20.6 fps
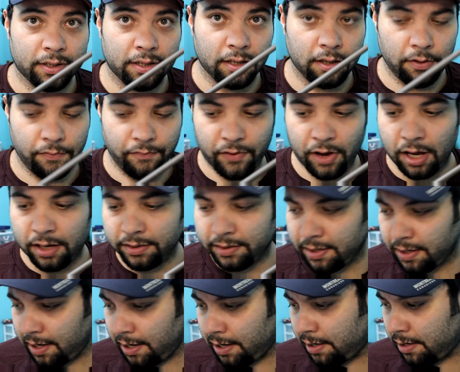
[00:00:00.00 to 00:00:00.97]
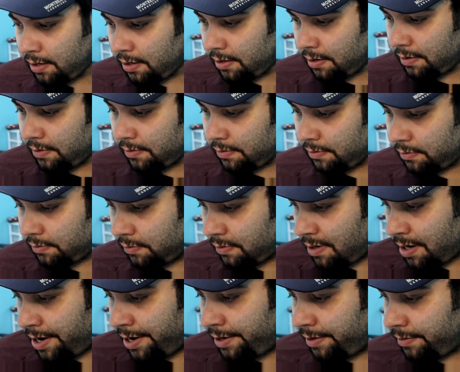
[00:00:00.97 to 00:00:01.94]
the Levante,
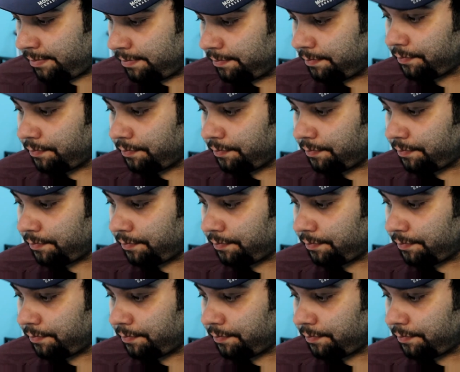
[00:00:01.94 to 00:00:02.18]
right?